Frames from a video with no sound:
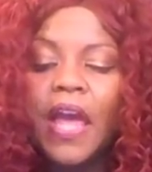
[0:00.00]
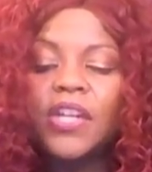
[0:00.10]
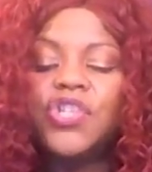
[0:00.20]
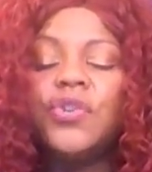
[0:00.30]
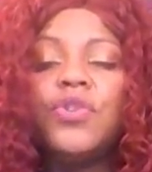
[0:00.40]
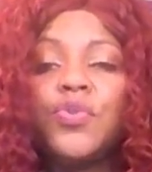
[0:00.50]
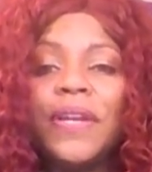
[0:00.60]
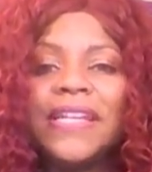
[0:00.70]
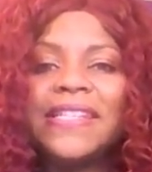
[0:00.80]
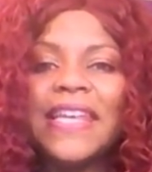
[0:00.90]
June
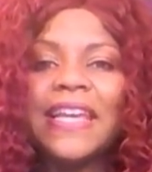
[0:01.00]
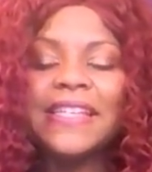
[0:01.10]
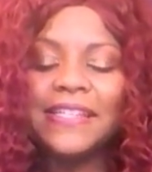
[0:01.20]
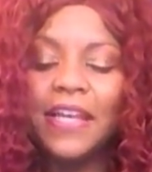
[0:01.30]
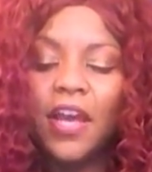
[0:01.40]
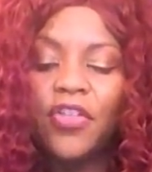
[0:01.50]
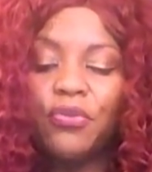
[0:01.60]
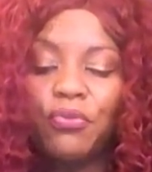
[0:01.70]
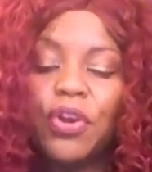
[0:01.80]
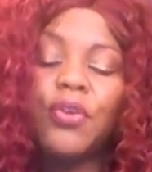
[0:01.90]
twenty-sixth.
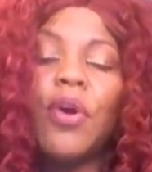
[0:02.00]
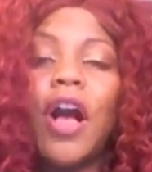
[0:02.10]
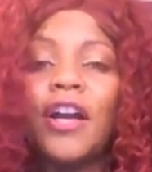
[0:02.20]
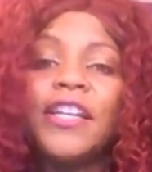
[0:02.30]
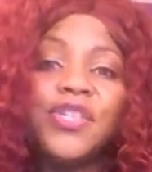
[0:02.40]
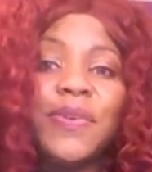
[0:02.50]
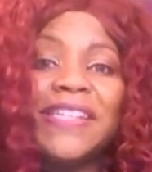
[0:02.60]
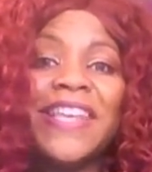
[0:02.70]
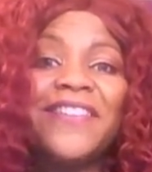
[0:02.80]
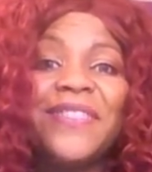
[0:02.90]
Through August
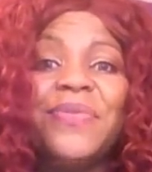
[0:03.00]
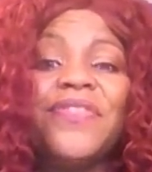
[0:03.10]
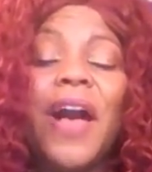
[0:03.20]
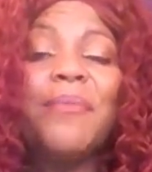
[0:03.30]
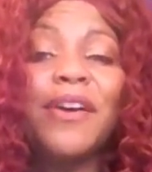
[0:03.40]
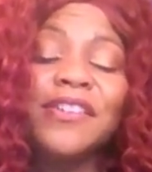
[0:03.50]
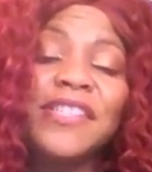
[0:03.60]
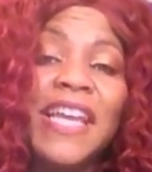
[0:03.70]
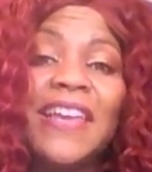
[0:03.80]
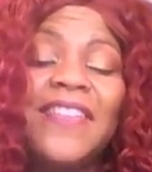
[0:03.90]
twenty-seventh, we've got Mars
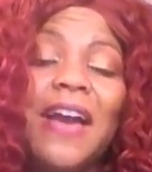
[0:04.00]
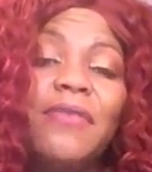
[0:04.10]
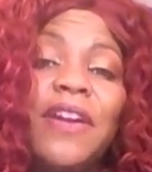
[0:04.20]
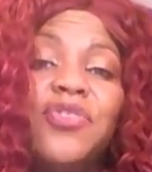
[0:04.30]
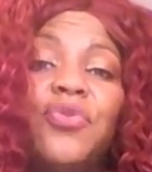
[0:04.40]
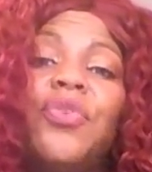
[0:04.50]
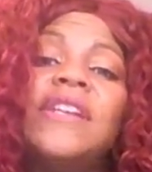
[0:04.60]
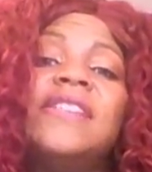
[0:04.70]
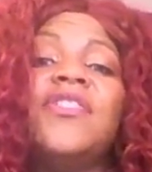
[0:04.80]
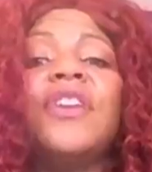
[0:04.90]
taking that
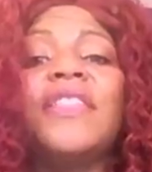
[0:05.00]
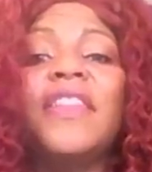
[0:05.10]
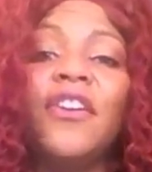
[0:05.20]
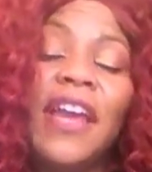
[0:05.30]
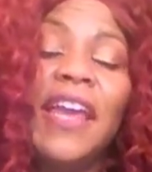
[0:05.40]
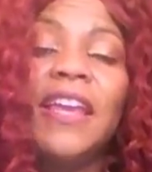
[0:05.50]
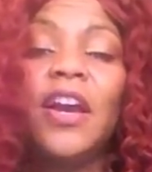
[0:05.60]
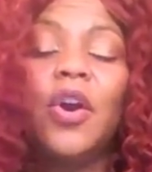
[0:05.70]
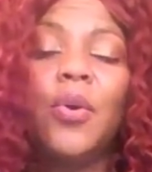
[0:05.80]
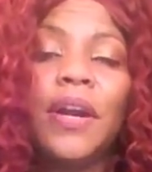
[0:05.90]
retrograde starting there in
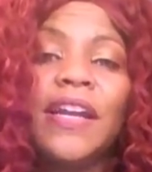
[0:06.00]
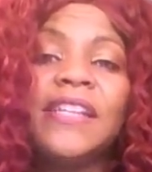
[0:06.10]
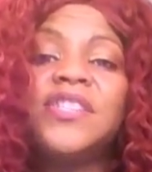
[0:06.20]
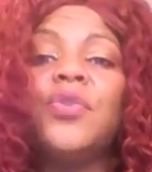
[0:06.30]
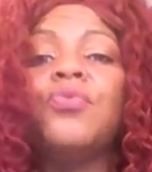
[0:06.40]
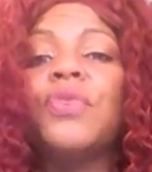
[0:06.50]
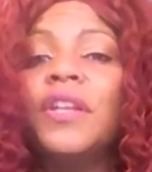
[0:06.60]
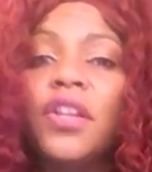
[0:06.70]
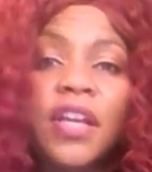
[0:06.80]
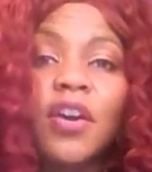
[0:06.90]
Aquarius. So
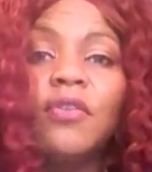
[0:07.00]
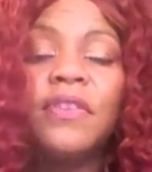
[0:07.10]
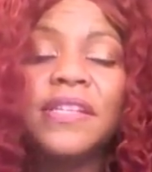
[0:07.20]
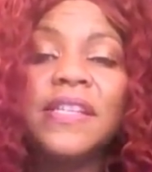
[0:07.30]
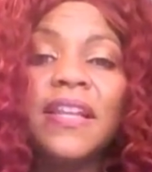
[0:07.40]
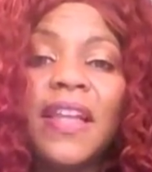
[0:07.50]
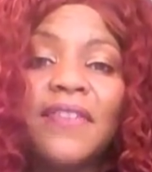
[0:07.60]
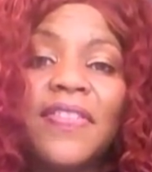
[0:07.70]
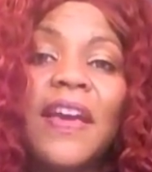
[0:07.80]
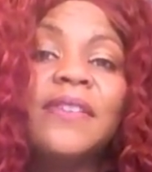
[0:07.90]
re-looking over this
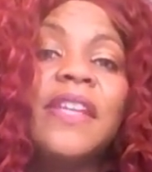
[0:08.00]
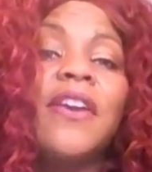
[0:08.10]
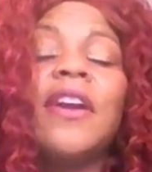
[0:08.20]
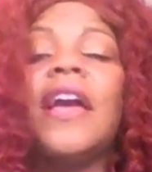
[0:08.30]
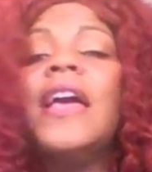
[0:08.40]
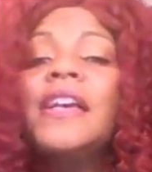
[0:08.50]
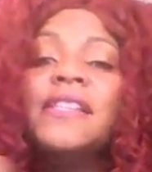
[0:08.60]
eleventh house area.